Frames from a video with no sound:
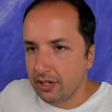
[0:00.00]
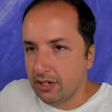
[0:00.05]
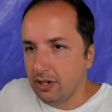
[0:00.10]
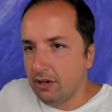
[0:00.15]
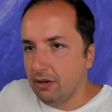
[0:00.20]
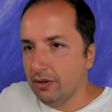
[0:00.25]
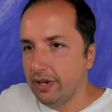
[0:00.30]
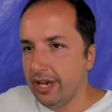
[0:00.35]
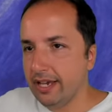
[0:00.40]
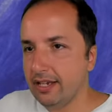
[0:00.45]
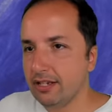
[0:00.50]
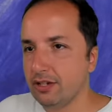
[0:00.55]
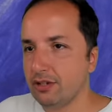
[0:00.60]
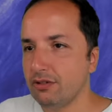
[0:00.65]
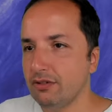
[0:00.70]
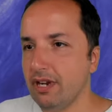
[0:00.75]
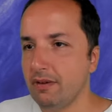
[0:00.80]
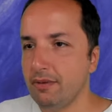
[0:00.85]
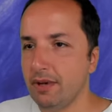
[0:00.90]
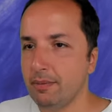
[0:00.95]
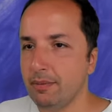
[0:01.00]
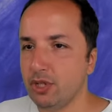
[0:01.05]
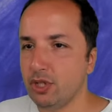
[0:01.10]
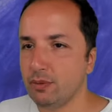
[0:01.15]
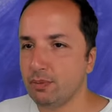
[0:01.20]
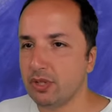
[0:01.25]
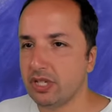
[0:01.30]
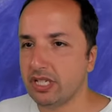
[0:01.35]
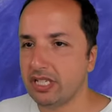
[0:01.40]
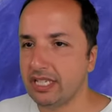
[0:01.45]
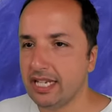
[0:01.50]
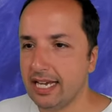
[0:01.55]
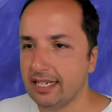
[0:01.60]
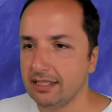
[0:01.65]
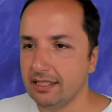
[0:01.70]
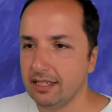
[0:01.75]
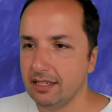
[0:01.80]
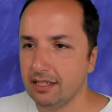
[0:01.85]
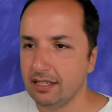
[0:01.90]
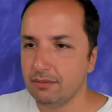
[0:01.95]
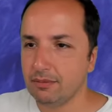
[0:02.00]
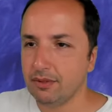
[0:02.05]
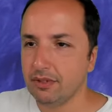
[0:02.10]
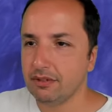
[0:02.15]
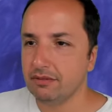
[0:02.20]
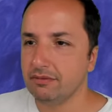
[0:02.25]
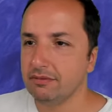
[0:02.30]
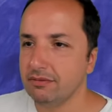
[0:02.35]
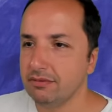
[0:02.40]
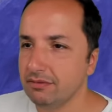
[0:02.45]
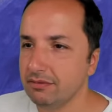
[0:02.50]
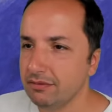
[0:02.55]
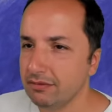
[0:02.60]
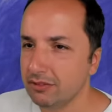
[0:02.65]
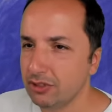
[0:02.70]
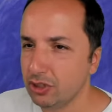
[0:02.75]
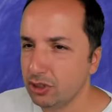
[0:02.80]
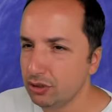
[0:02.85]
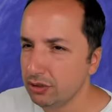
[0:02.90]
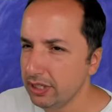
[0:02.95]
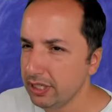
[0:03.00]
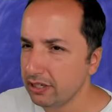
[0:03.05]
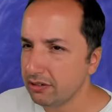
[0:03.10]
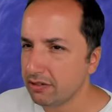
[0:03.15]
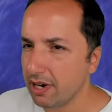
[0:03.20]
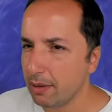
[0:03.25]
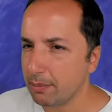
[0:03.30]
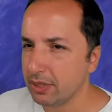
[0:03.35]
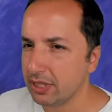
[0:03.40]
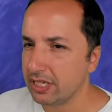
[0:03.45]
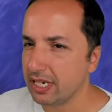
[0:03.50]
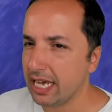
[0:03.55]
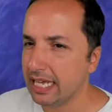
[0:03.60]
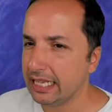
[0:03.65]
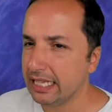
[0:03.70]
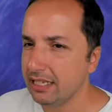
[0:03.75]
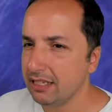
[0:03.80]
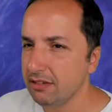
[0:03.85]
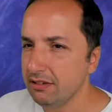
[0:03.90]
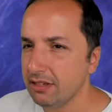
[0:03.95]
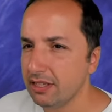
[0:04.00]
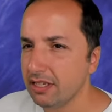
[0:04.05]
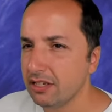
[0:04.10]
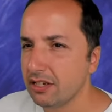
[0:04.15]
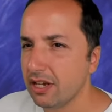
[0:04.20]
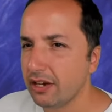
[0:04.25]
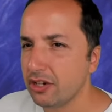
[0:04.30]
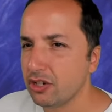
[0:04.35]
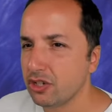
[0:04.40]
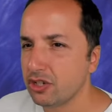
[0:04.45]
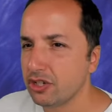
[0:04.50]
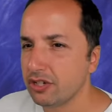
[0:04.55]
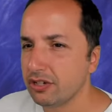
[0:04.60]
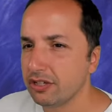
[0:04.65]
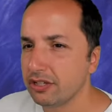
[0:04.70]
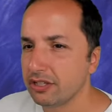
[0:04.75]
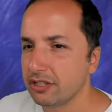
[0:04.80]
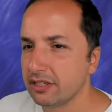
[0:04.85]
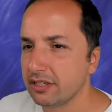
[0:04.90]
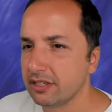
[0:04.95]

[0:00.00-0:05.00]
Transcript: Okay, so now my bishop is attacked, and I'm... Should I grab the knight? I don't think I should.